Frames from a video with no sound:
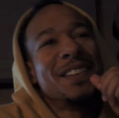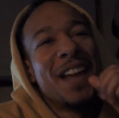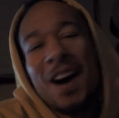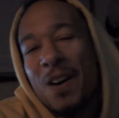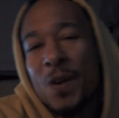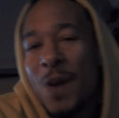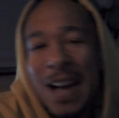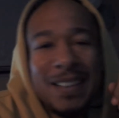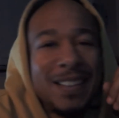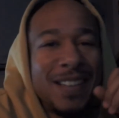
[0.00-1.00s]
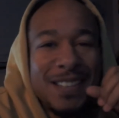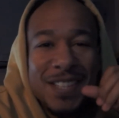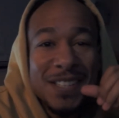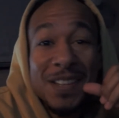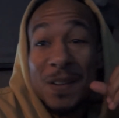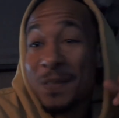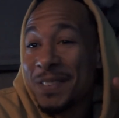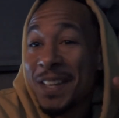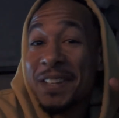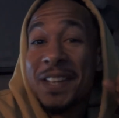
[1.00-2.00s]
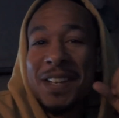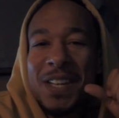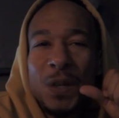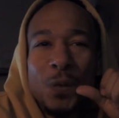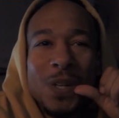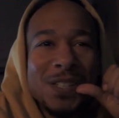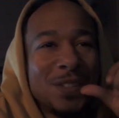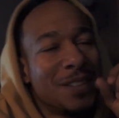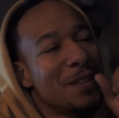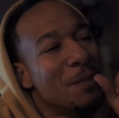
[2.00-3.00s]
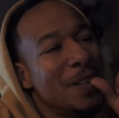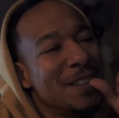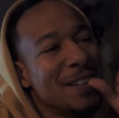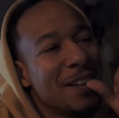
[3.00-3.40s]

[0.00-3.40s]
I don't know why I did that. Just the Negan whistle. But,